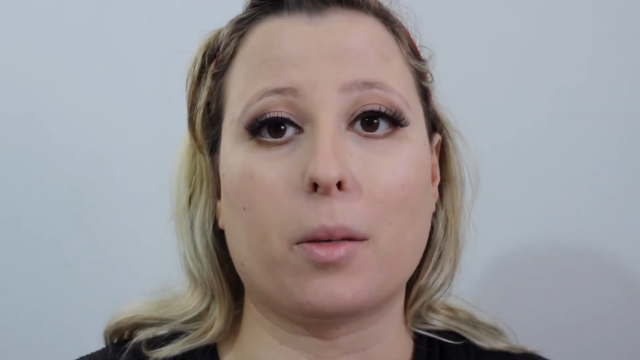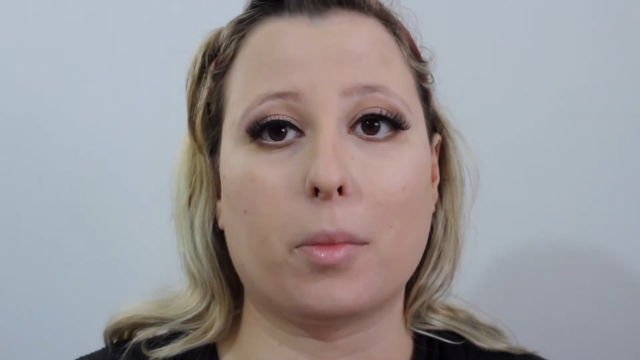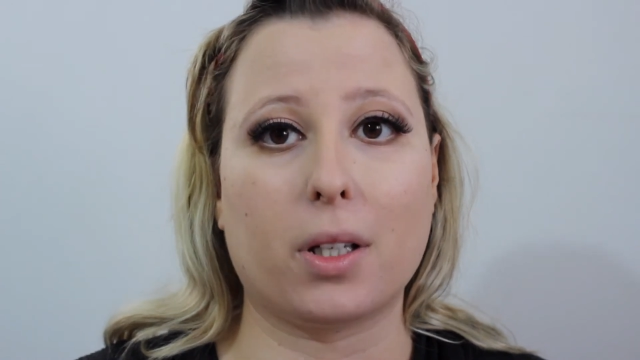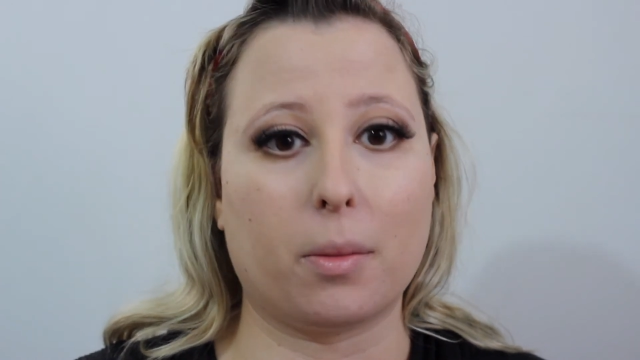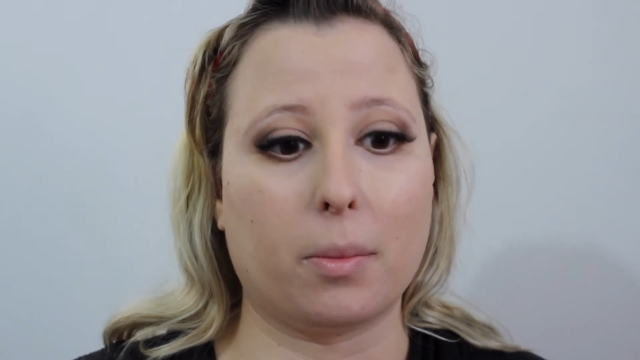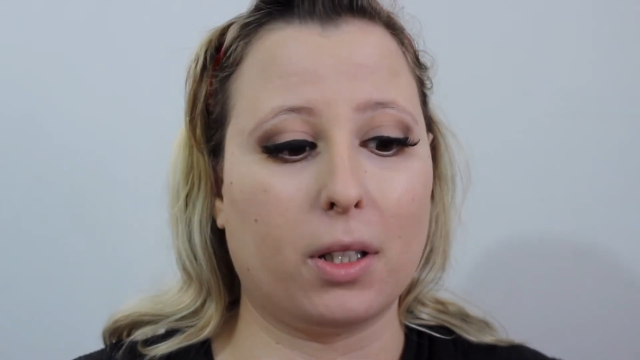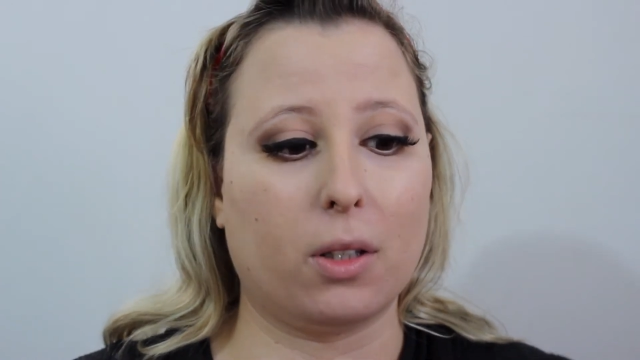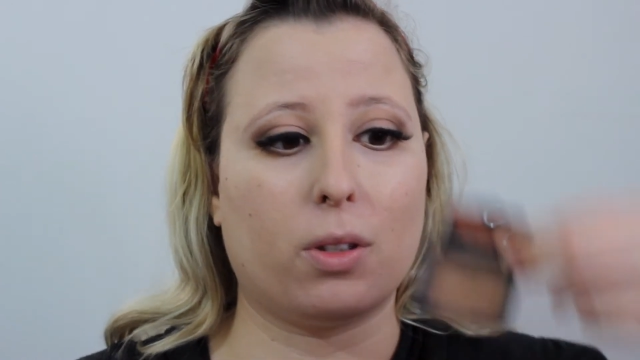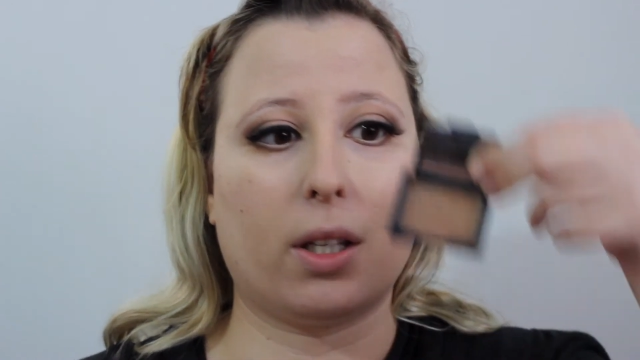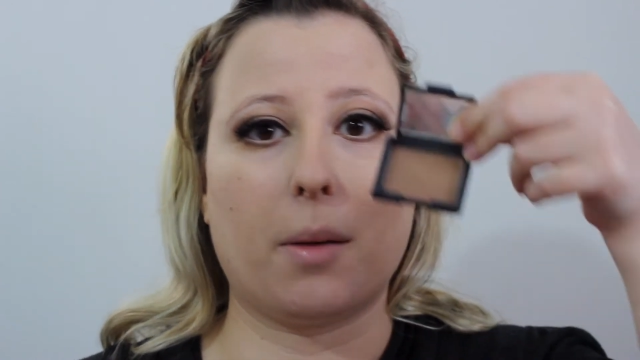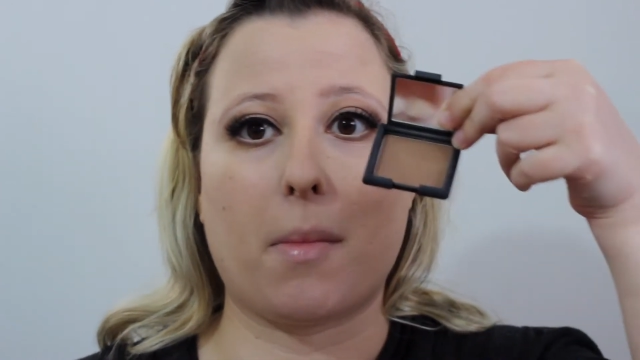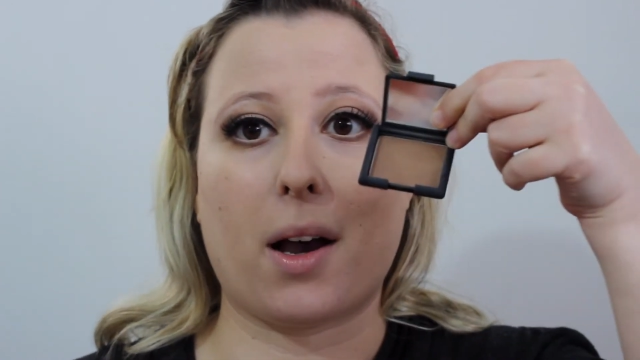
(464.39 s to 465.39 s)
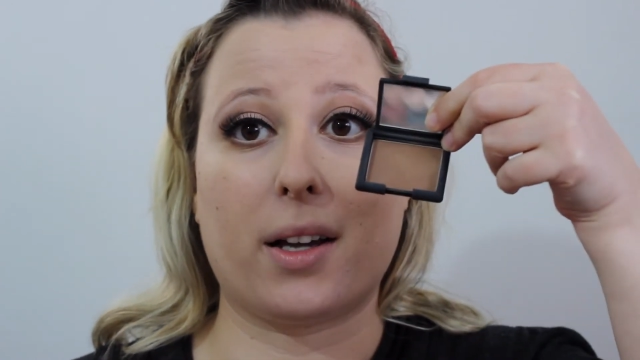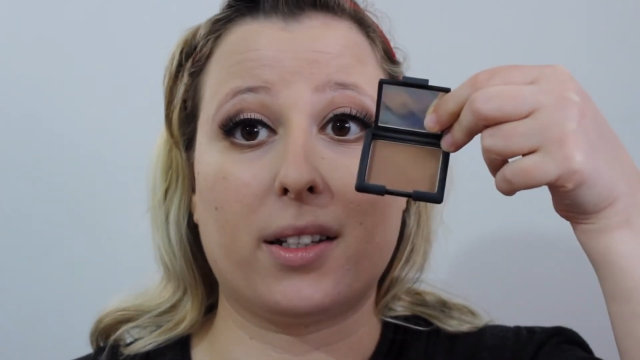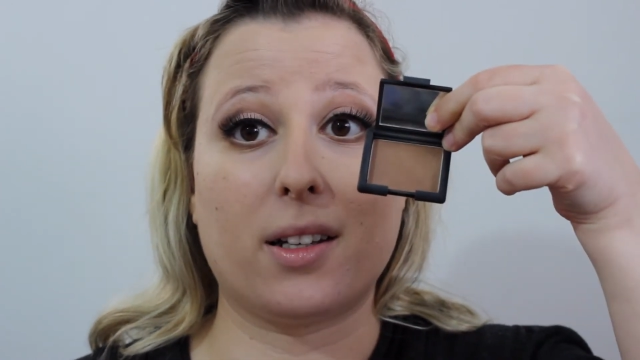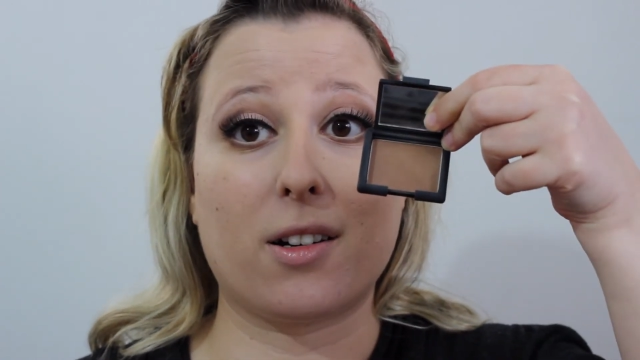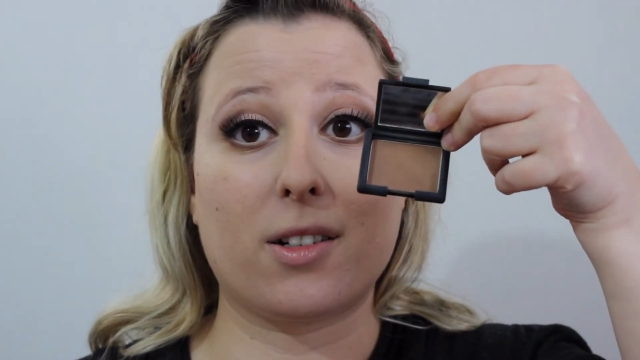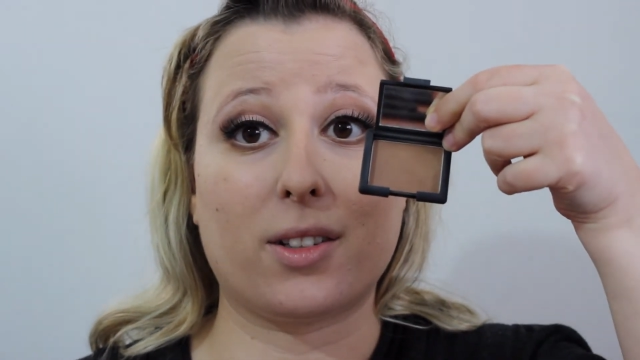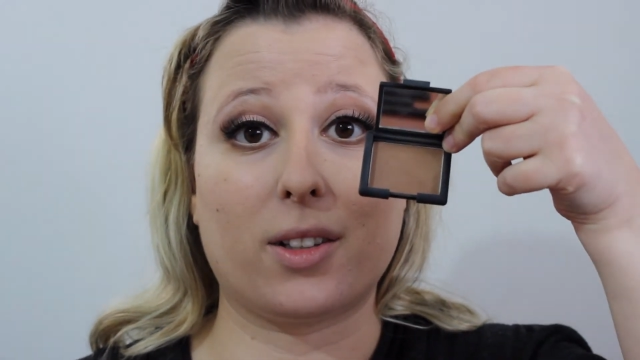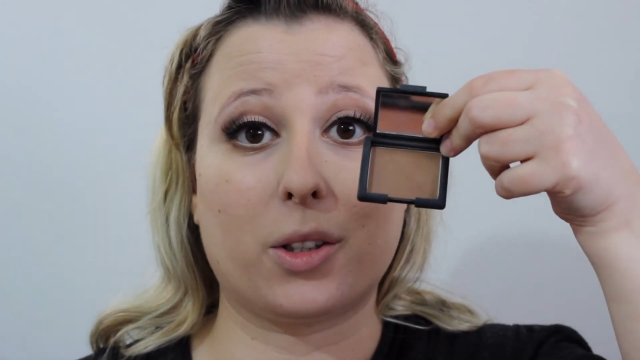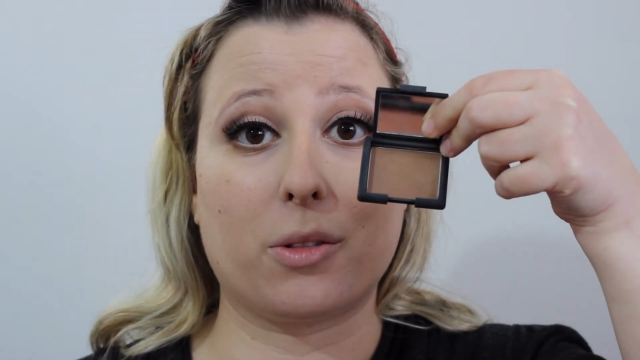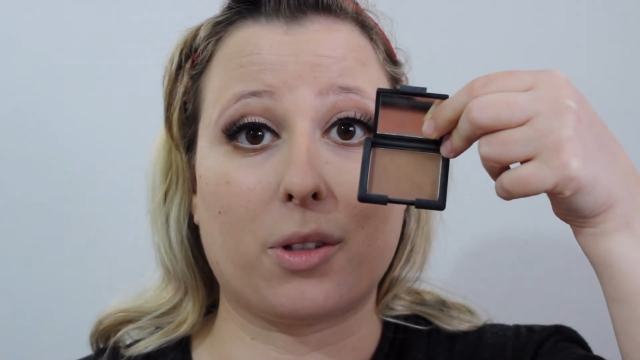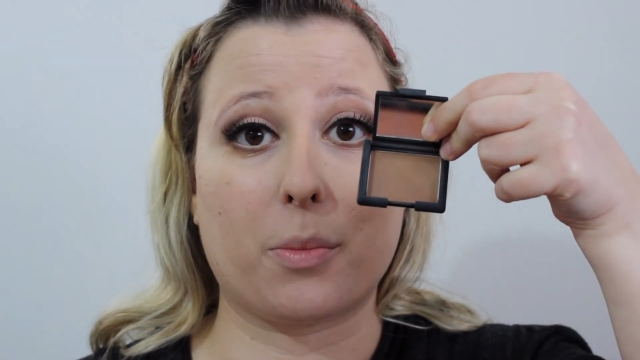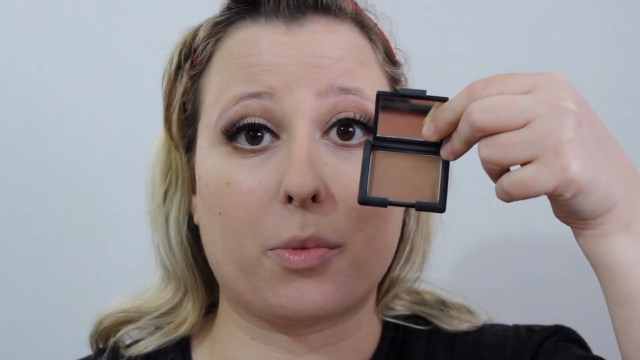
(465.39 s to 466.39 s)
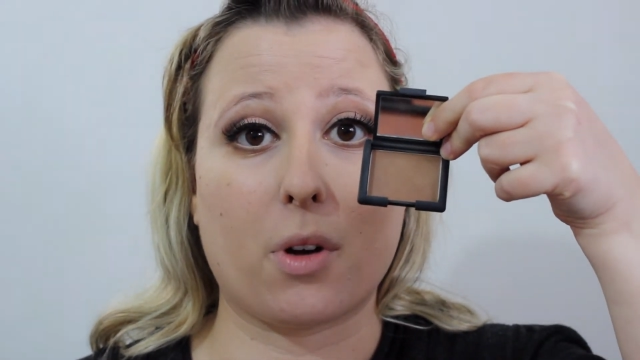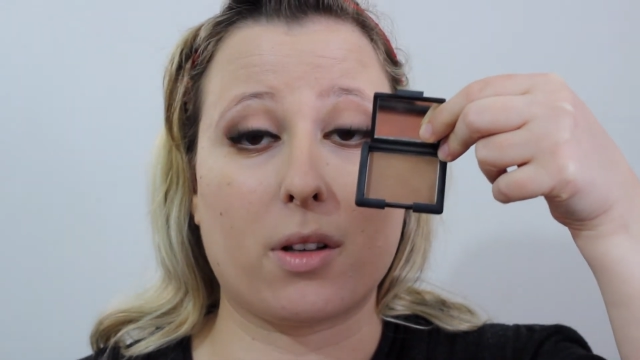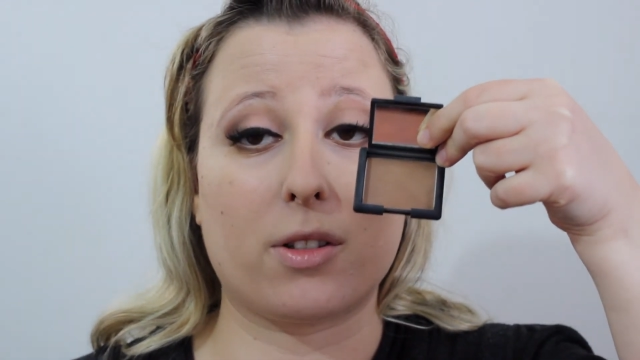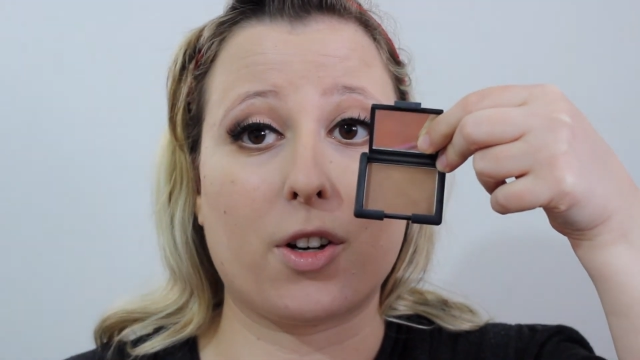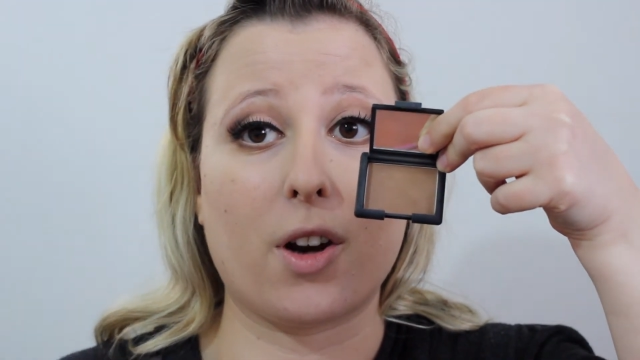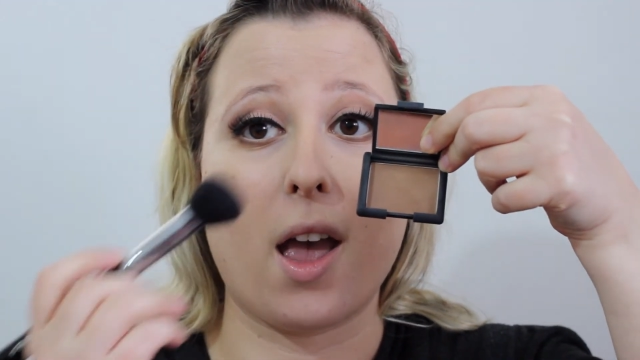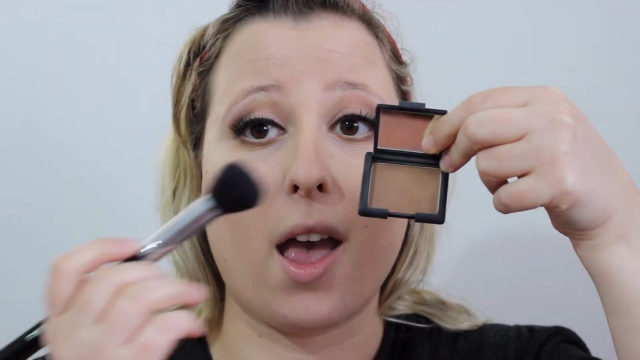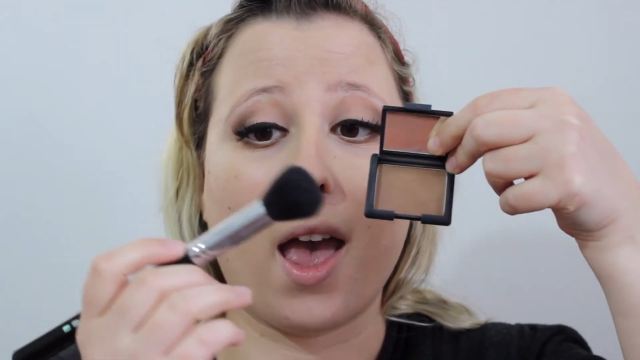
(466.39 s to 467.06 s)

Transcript: and I'm going to be using my NARS Laguna bronzer